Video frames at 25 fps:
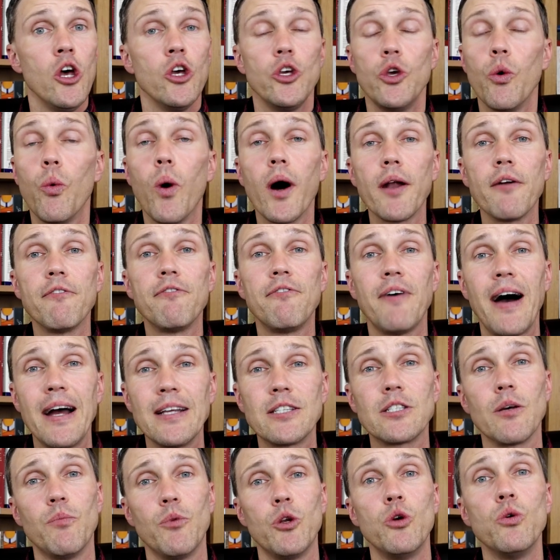You want to
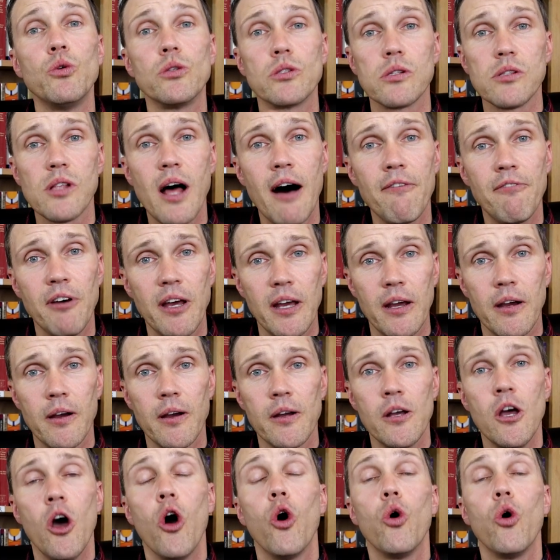find someone who's loving,